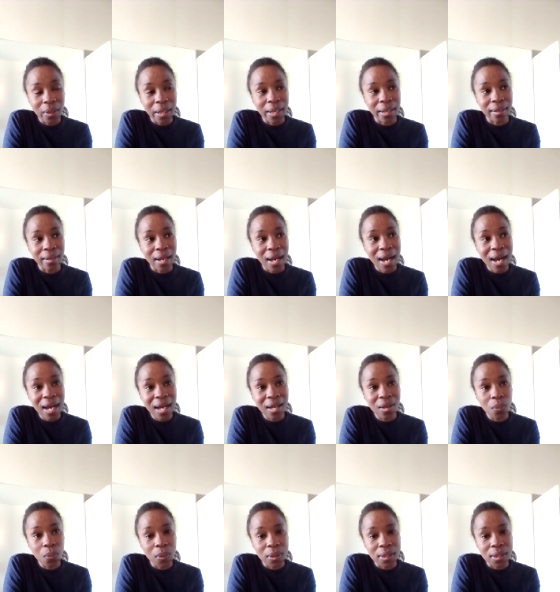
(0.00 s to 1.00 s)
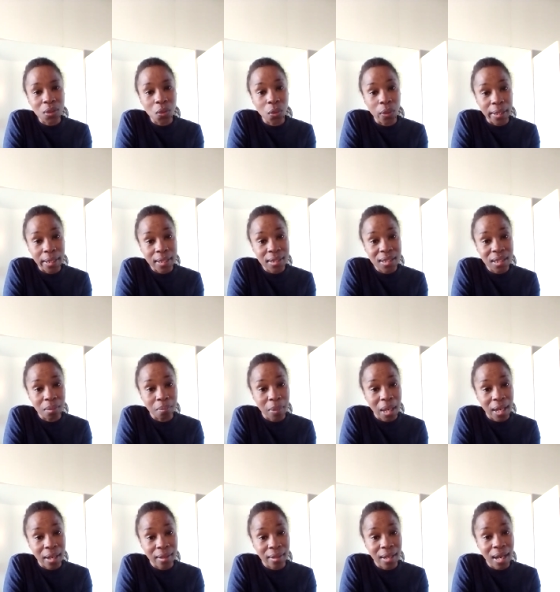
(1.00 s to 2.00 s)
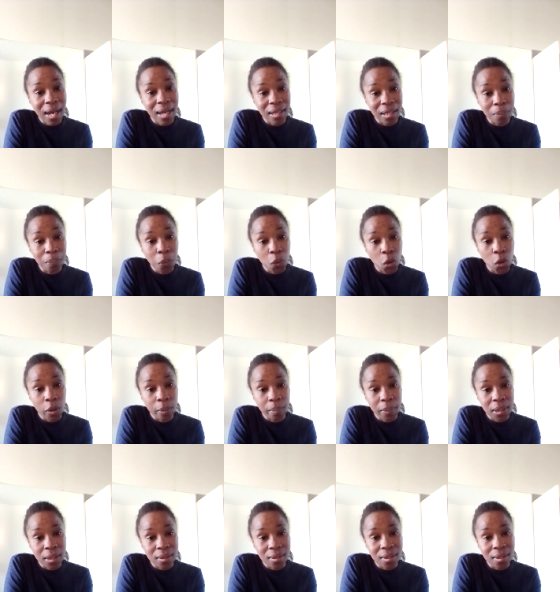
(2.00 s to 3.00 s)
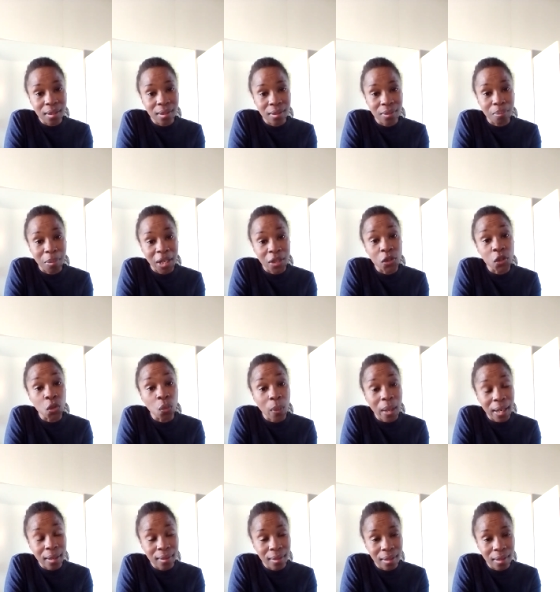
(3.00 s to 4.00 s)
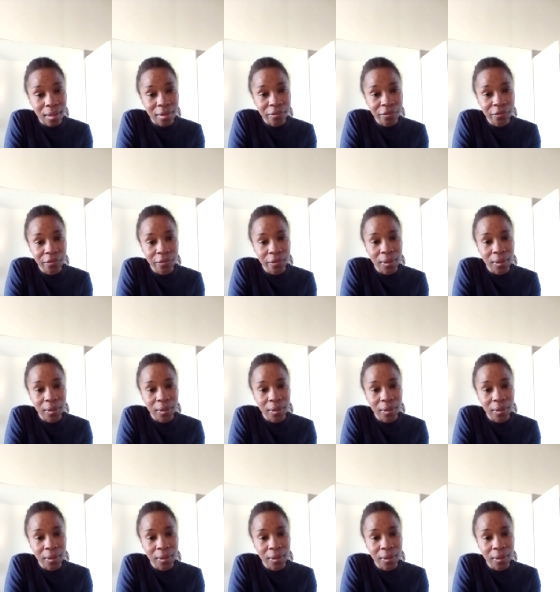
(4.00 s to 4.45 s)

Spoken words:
and I was collecting my unemployment, my UIF